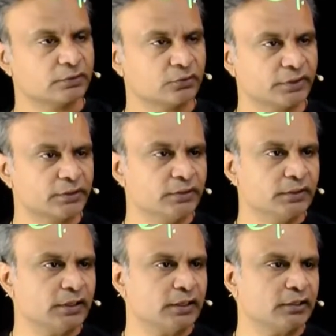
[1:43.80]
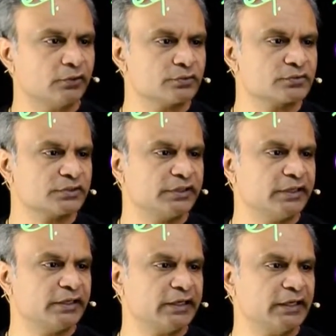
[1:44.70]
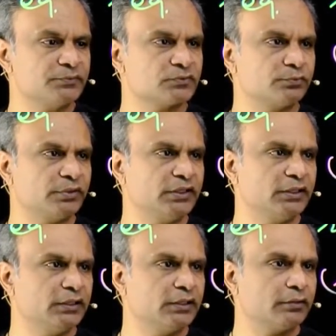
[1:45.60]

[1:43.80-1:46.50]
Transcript: okay, R dot C times B